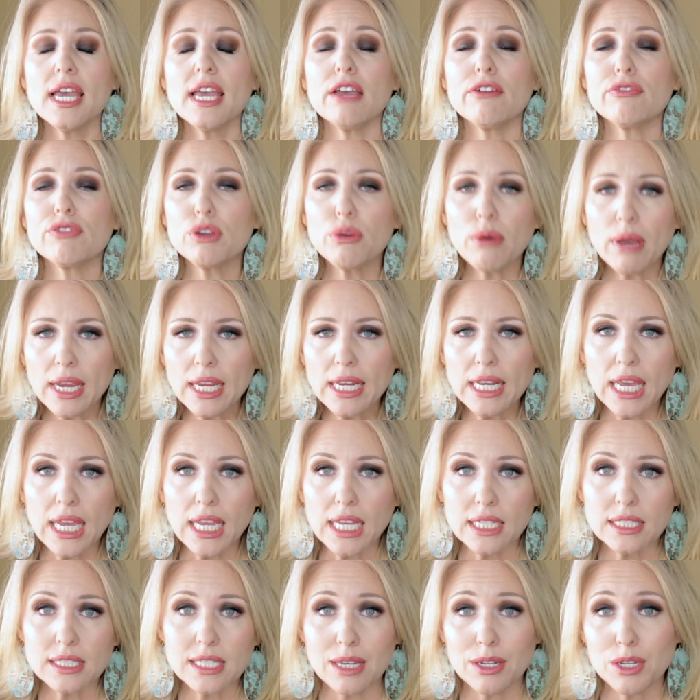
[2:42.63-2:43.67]
If you hate
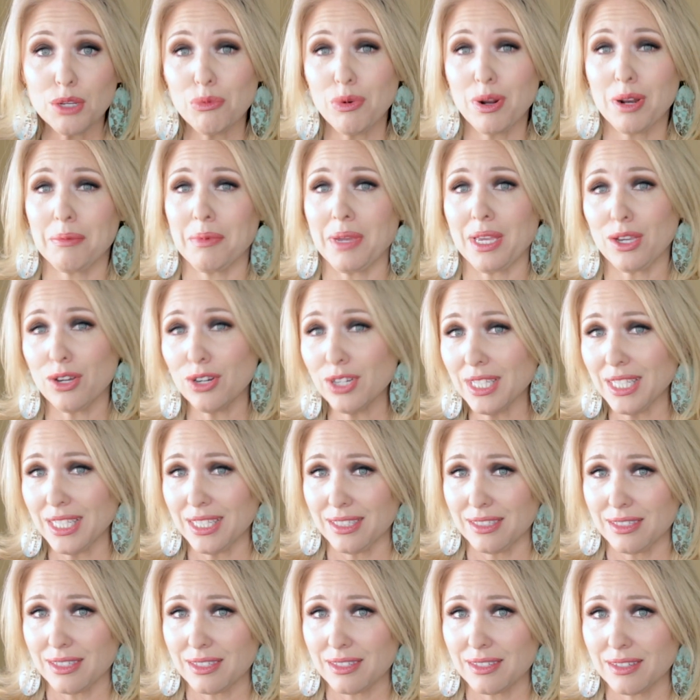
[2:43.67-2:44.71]
eggs and you want to make
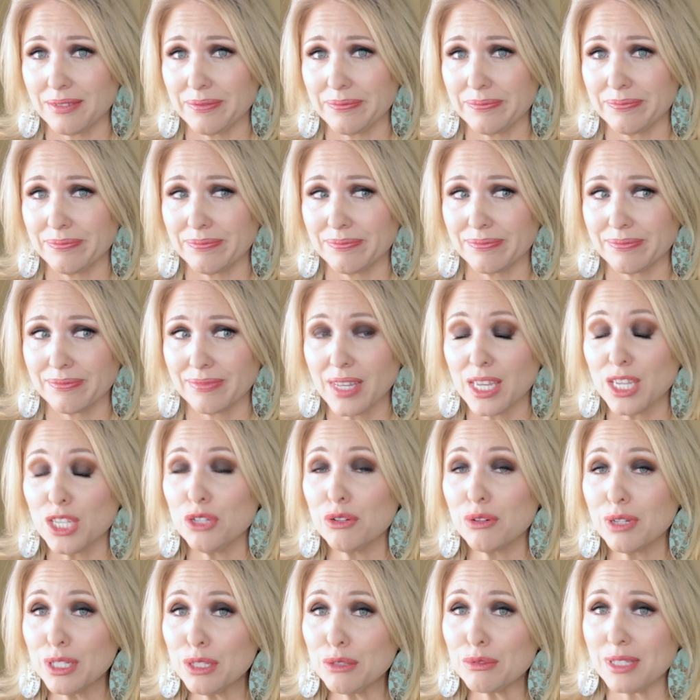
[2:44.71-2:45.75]
cookies,
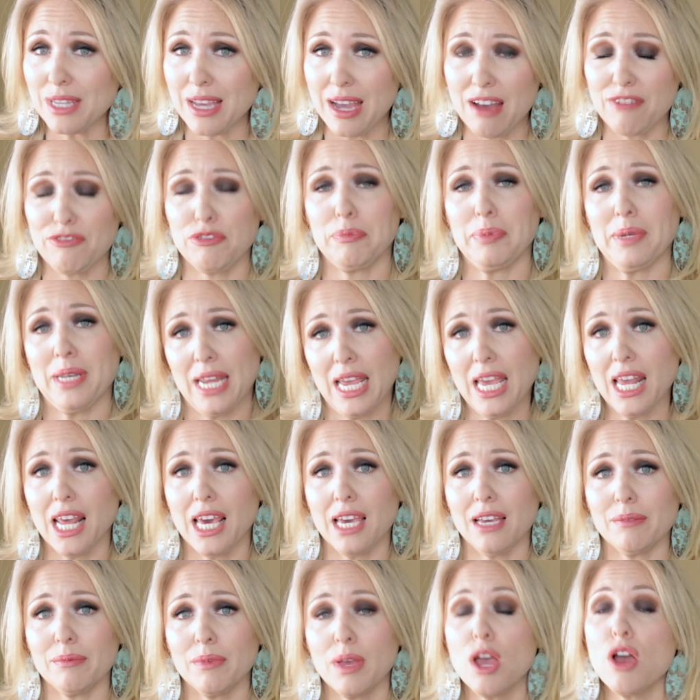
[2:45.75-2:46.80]
you can use a half a
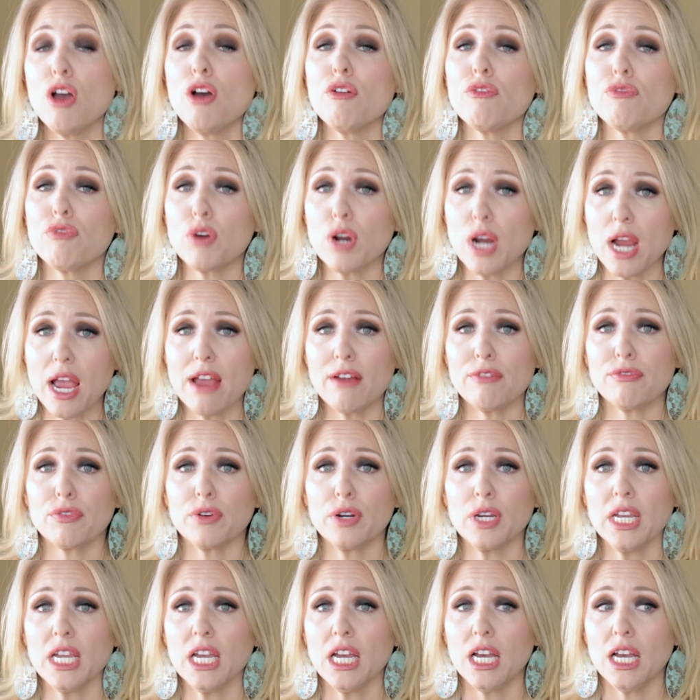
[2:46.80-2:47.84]
banana for
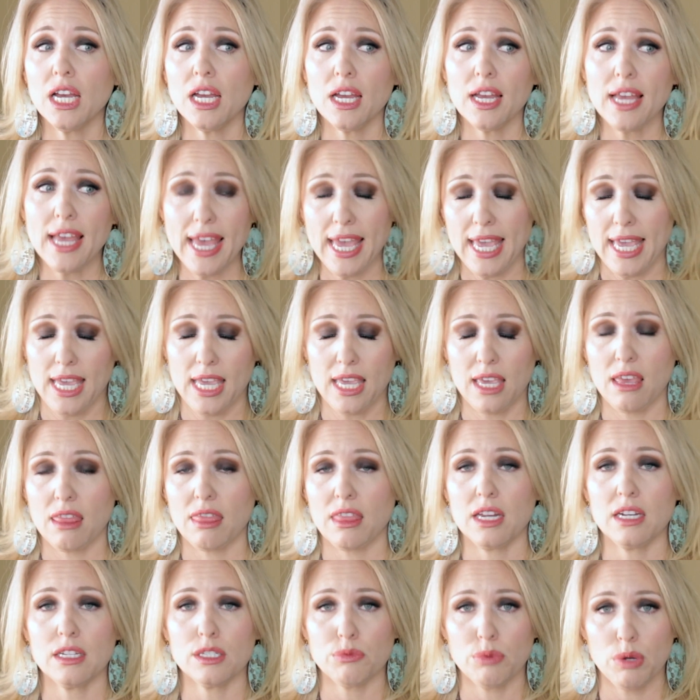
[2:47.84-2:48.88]
every egg
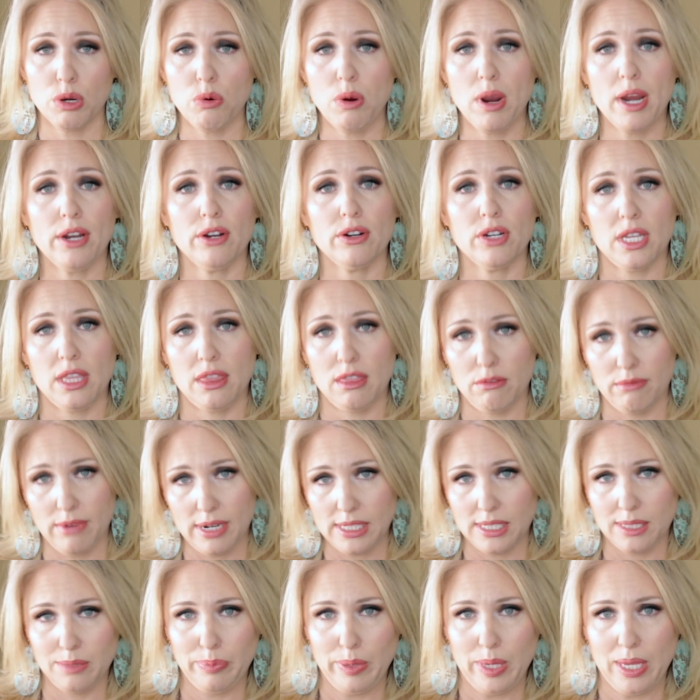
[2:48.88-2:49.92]
that is required in the
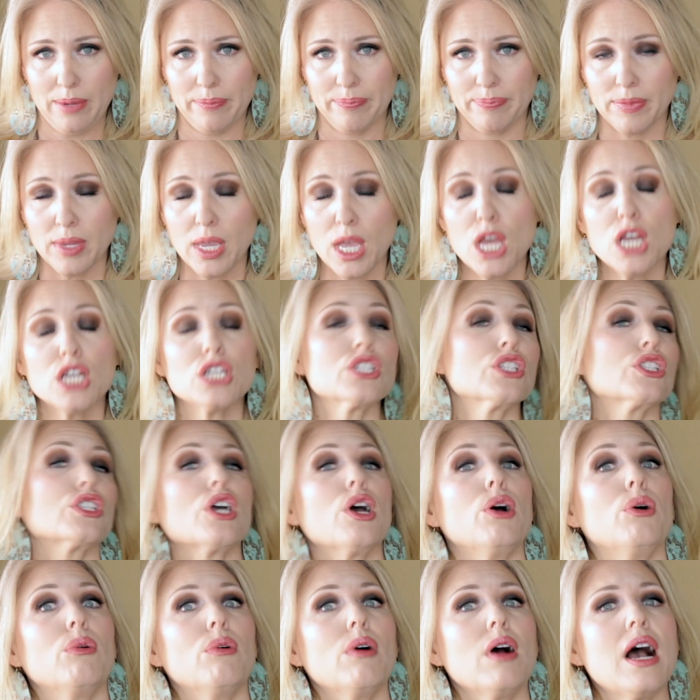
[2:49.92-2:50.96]
recipe.
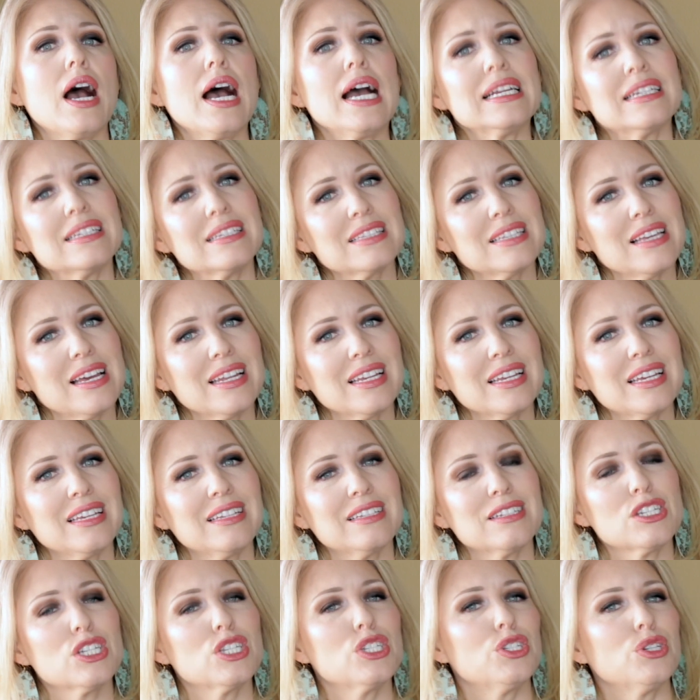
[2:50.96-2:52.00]
So I
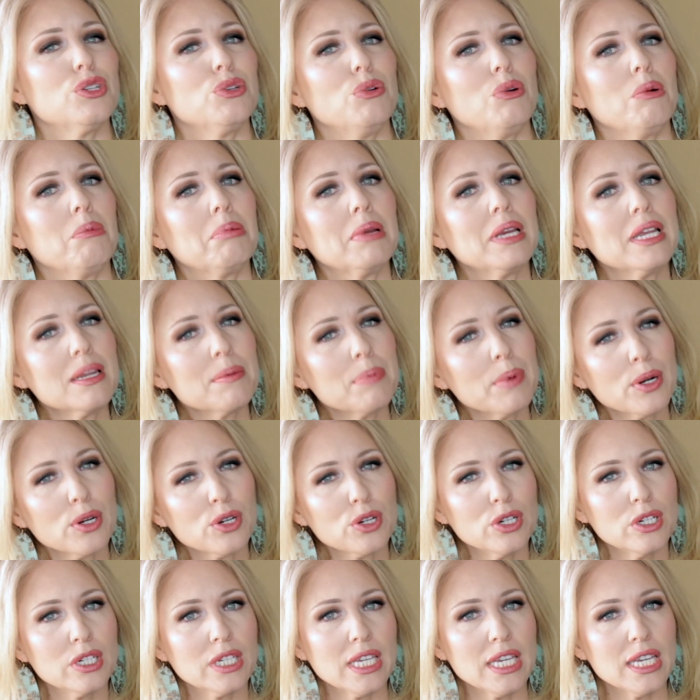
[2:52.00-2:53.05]
decided to do peanut butter
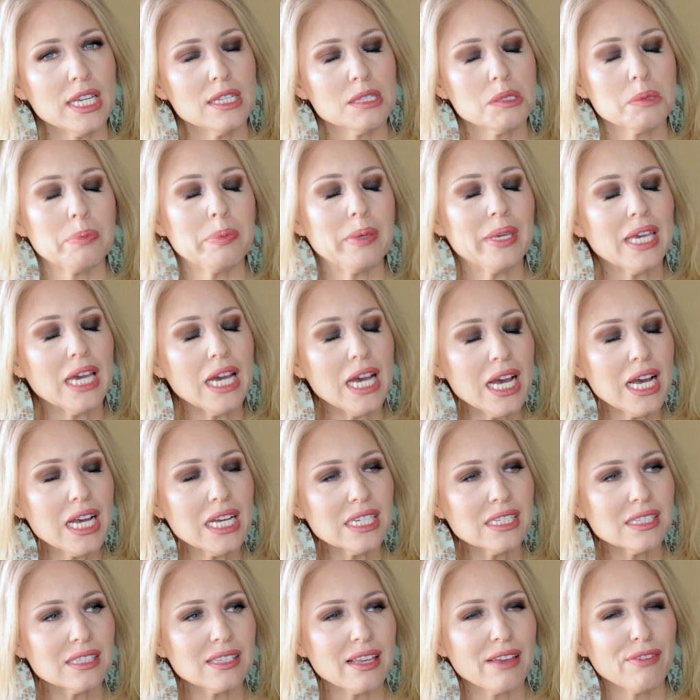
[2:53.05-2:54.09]
cookies
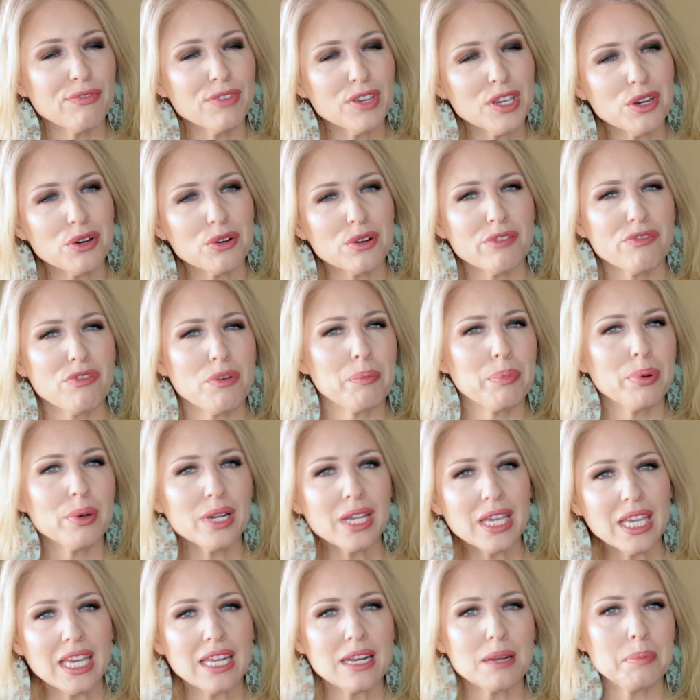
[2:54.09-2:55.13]
because I figured if I'm
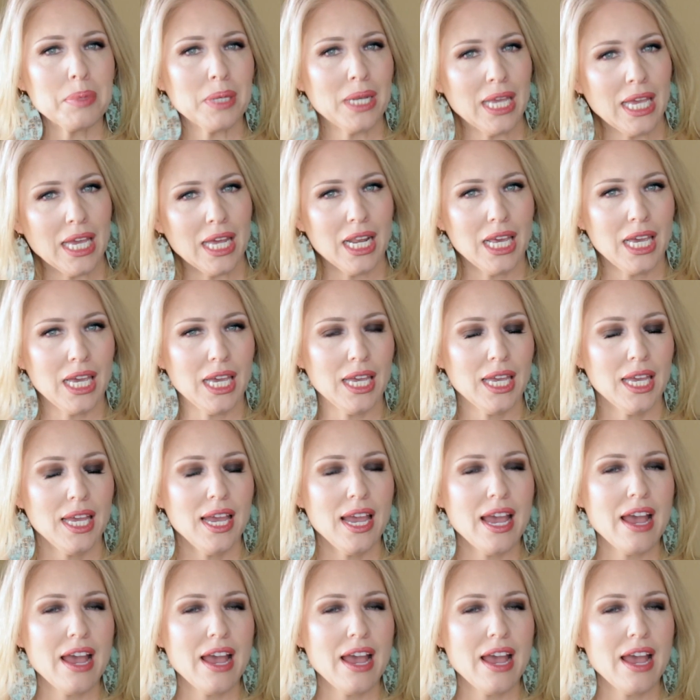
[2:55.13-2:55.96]
putting in a banana